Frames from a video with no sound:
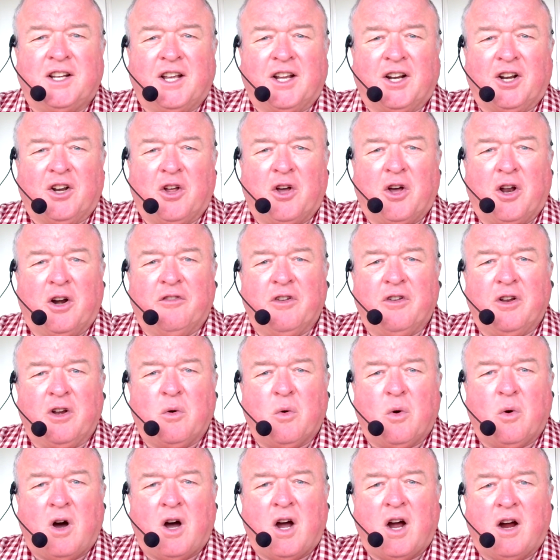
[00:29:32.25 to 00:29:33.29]
a lot of
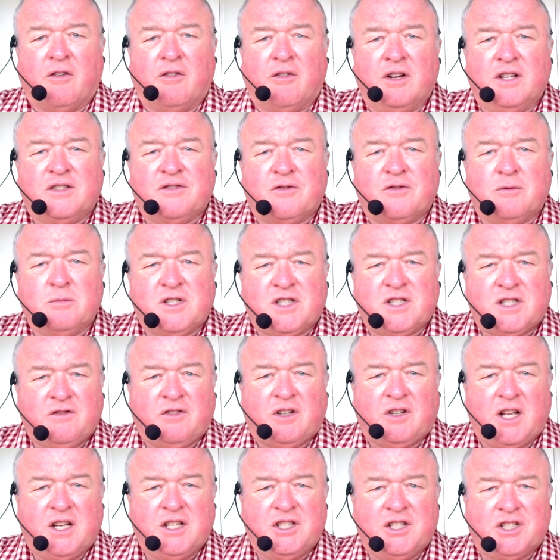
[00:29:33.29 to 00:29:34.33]
inquiries from civil
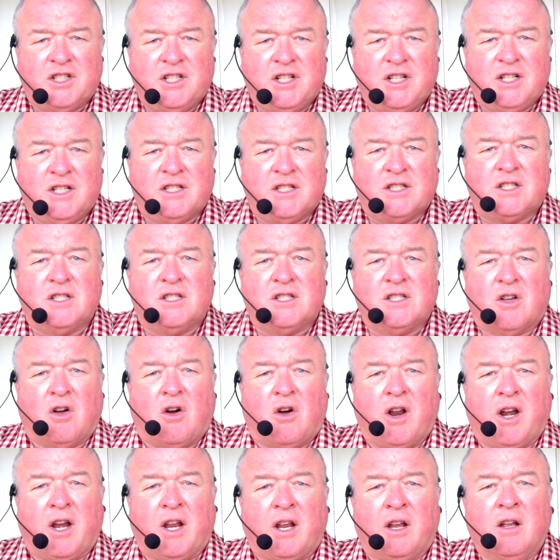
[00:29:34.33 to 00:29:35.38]
engineers
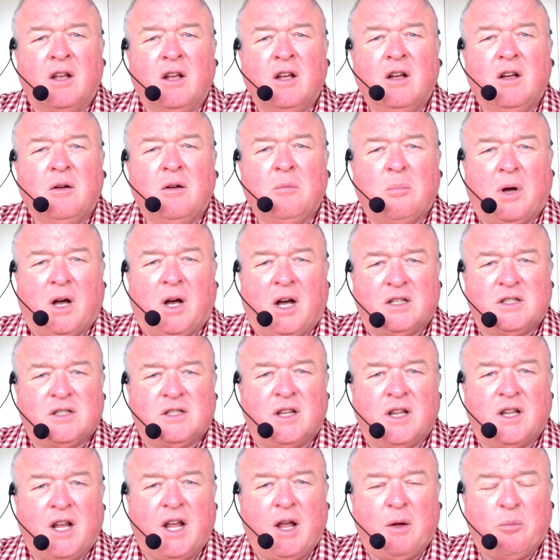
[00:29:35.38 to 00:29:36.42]
designing parts of
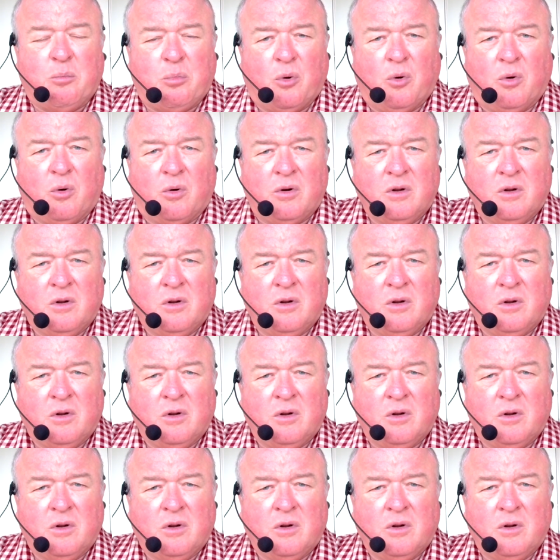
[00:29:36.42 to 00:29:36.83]
the airport,